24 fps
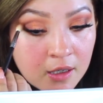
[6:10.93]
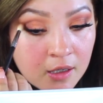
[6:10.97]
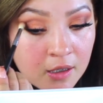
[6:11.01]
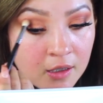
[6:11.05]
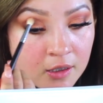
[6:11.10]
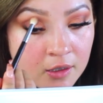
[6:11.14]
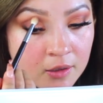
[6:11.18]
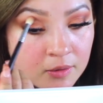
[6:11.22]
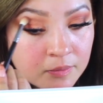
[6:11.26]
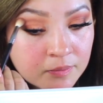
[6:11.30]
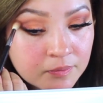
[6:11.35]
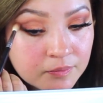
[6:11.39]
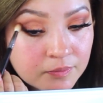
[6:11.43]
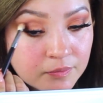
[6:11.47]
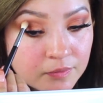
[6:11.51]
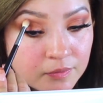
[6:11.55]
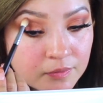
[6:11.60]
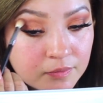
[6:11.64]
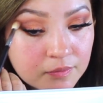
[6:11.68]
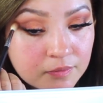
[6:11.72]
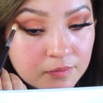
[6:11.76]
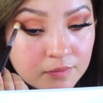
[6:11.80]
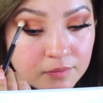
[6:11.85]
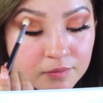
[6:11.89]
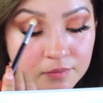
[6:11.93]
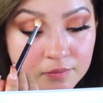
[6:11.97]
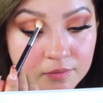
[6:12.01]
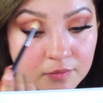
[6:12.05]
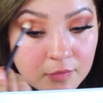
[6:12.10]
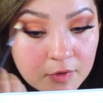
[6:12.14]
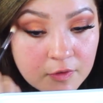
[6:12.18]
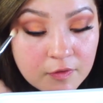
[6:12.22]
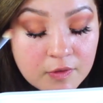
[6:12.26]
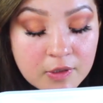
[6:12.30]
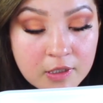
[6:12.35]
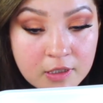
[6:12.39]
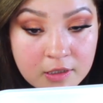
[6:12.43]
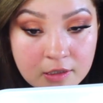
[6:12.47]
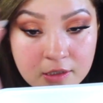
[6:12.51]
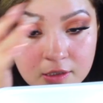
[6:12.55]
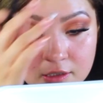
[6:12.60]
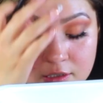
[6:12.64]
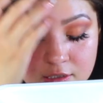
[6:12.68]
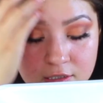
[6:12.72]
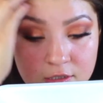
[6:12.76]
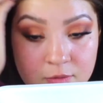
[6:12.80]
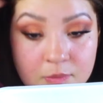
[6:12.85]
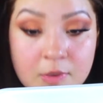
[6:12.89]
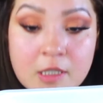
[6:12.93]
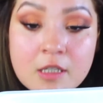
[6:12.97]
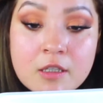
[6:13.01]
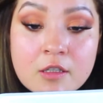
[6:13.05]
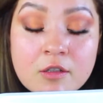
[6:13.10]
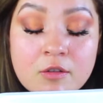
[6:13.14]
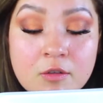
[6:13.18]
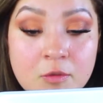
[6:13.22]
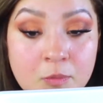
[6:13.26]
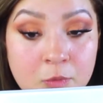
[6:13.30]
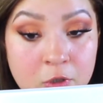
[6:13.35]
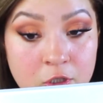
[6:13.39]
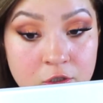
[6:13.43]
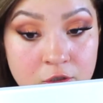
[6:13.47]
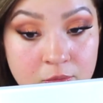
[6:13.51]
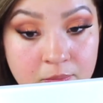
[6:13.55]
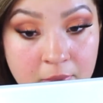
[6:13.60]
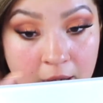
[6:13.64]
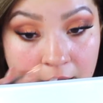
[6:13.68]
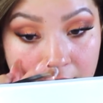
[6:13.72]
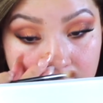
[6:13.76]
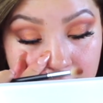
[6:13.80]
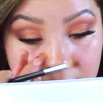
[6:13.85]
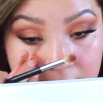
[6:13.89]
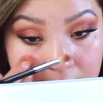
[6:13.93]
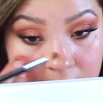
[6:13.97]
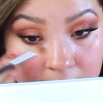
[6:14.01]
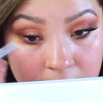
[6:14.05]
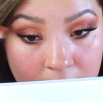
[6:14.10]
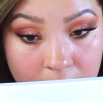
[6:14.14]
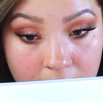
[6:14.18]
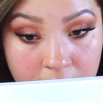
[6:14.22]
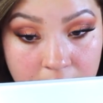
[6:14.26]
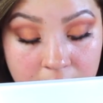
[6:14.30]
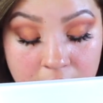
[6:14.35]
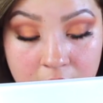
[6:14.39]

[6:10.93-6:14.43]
If anything needs to be a little more dramatic.